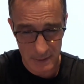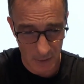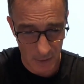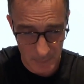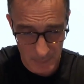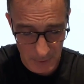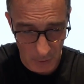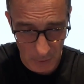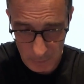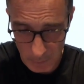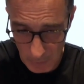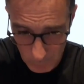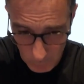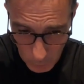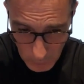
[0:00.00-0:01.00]
I mean, I,
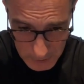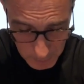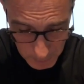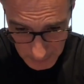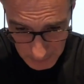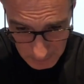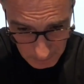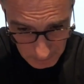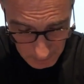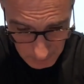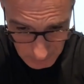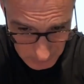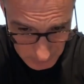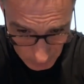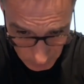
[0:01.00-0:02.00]
have always been,
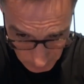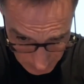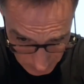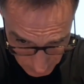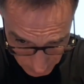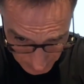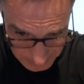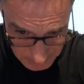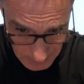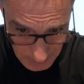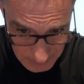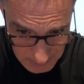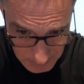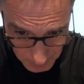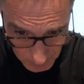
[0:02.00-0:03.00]
you know,
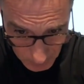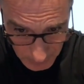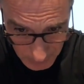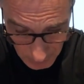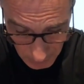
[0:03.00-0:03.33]
fascinated by it.